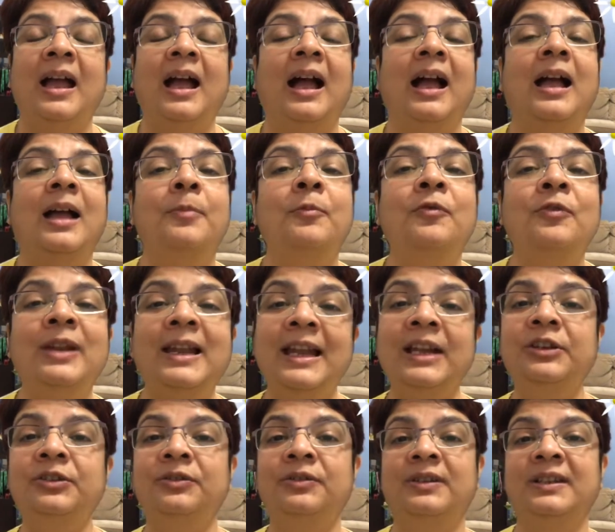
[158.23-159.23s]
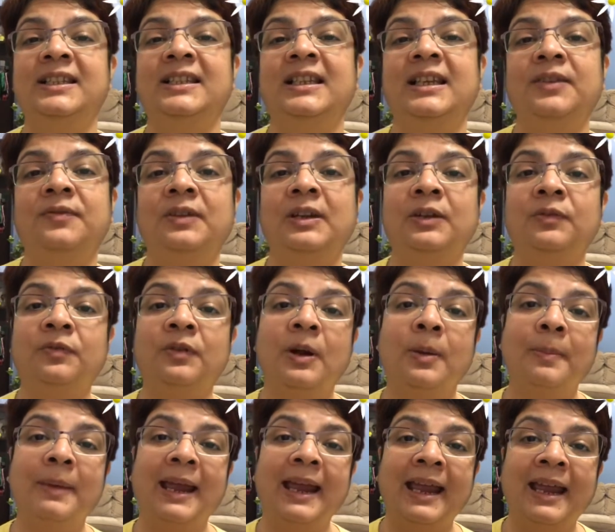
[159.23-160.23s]
I'm willing to receive it
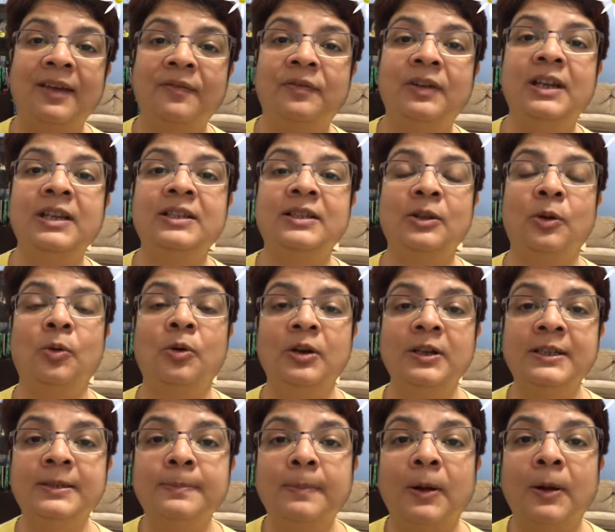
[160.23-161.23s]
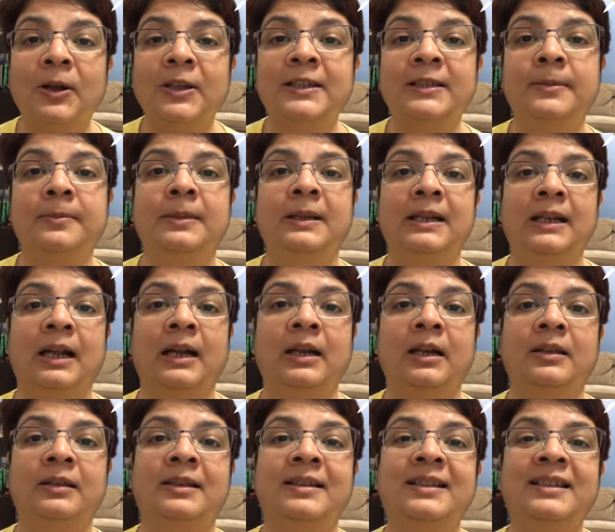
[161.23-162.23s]
from every source possible
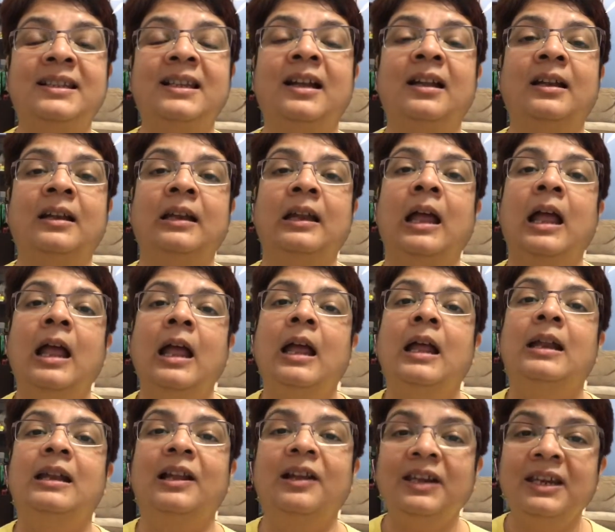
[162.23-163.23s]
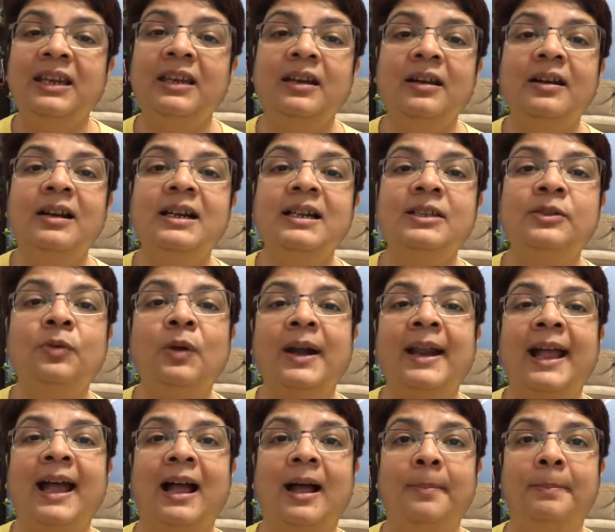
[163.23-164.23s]
under the sun. Now, here's what
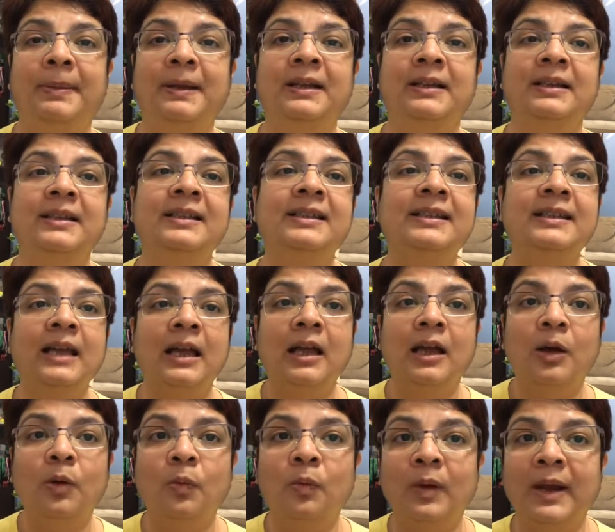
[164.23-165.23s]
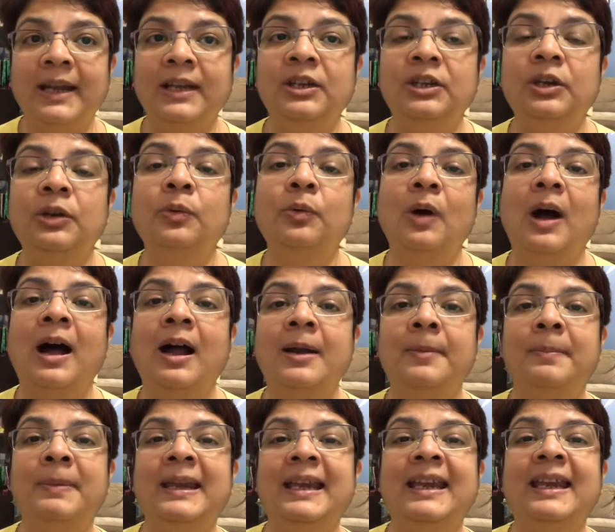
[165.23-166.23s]
happens when you are
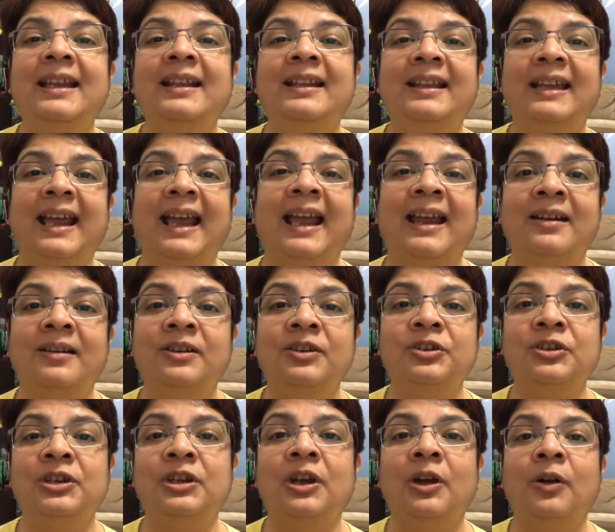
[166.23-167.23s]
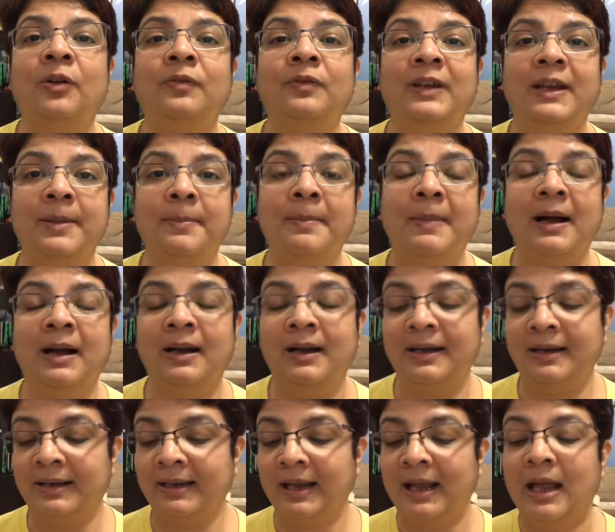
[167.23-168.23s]
being the energy of
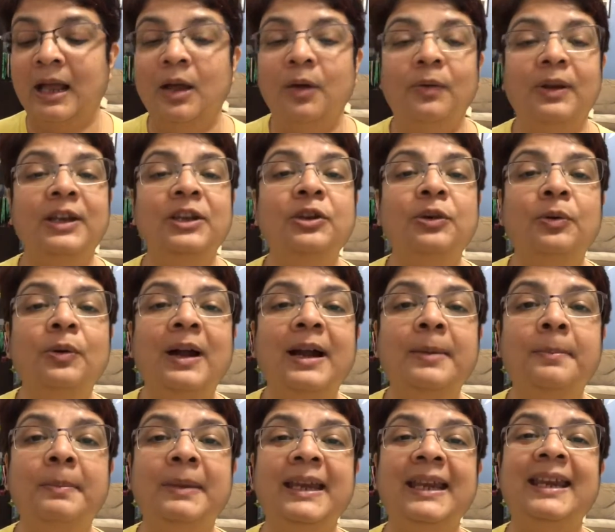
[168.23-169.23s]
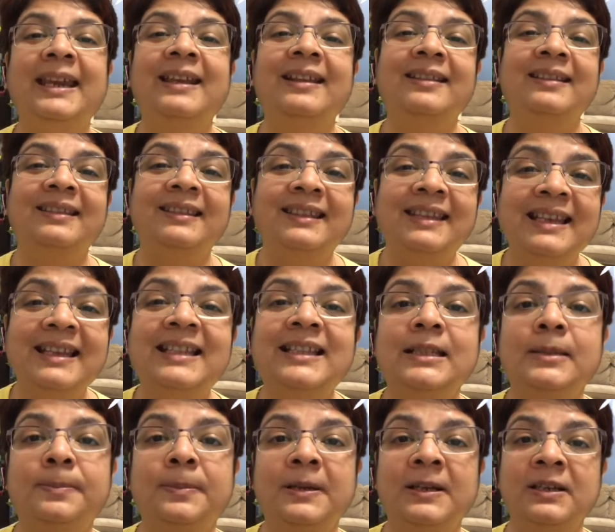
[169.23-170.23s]
demand. When you are being
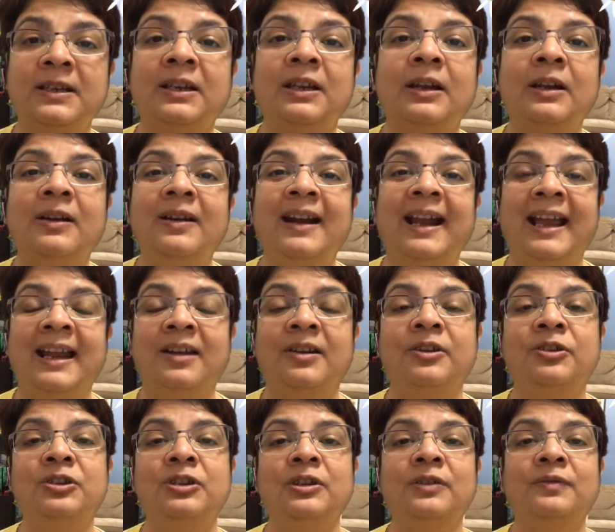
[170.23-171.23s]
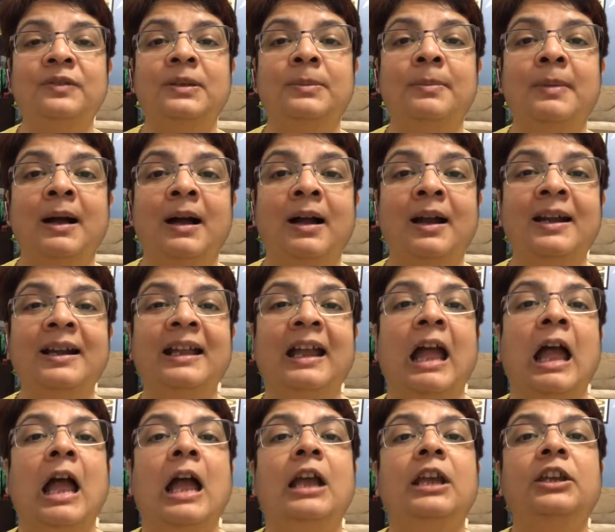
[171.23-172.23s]
this particular energy of demand,
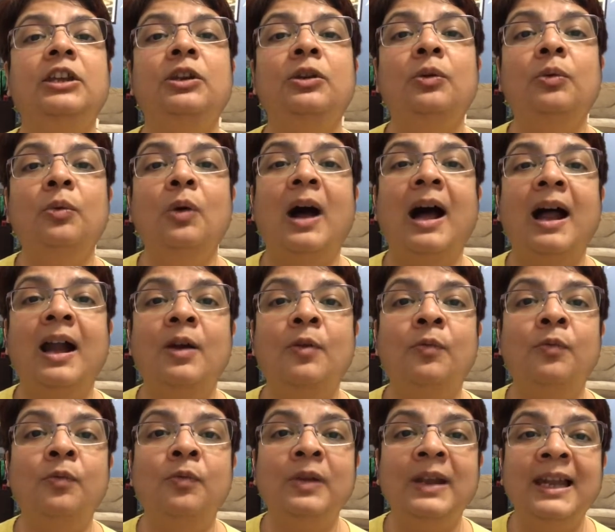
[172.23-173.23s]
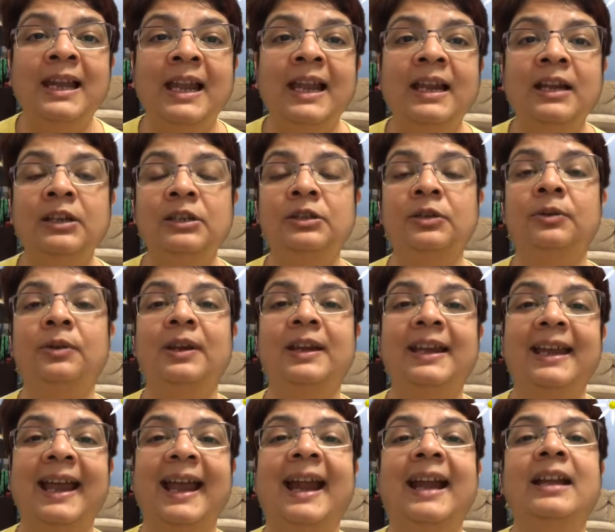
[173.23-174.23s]
you are willing to
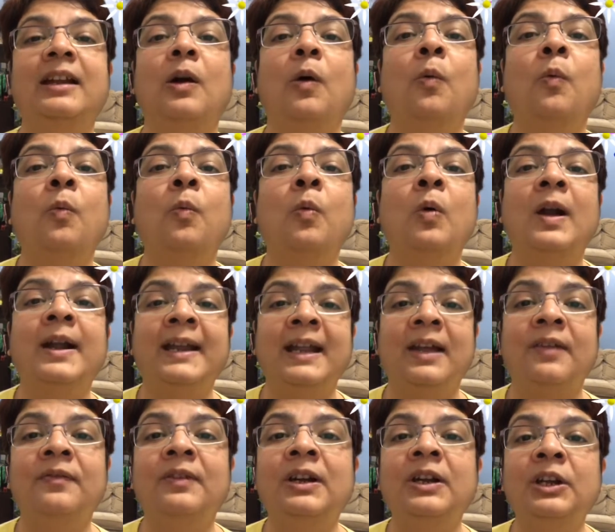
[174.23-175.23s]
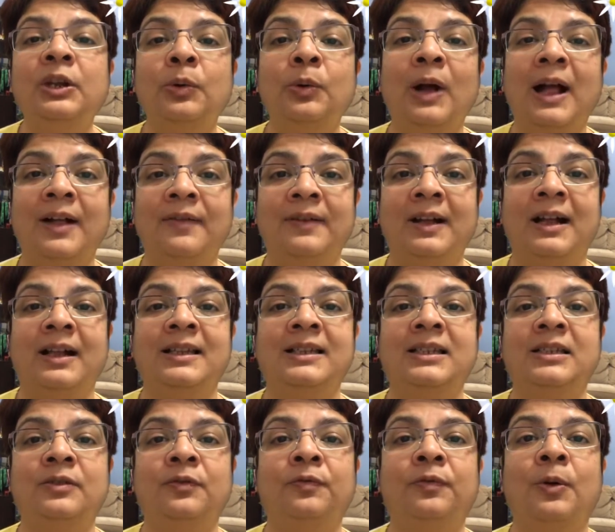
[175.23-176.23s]
get whatever you have
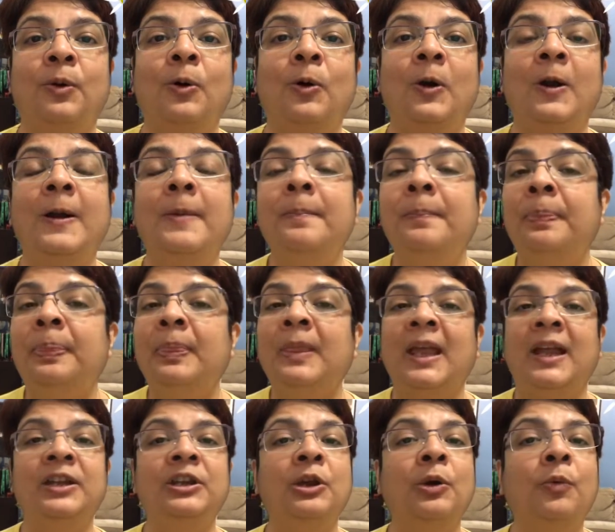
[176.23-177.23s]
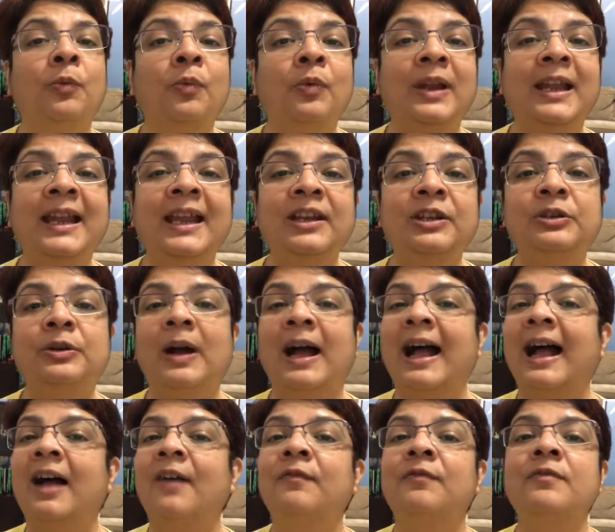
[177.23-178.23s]
asked for, and you're willing to
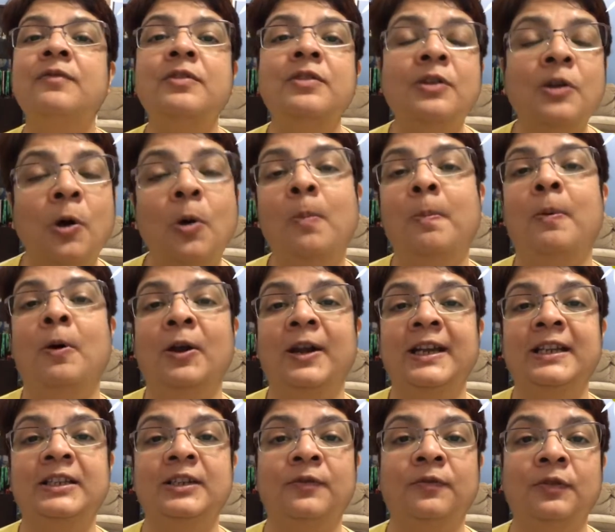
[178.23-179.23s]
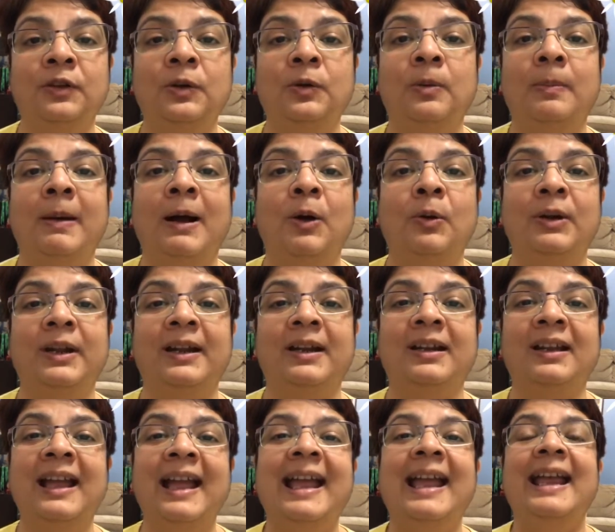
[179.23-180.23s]
have no points of view about it.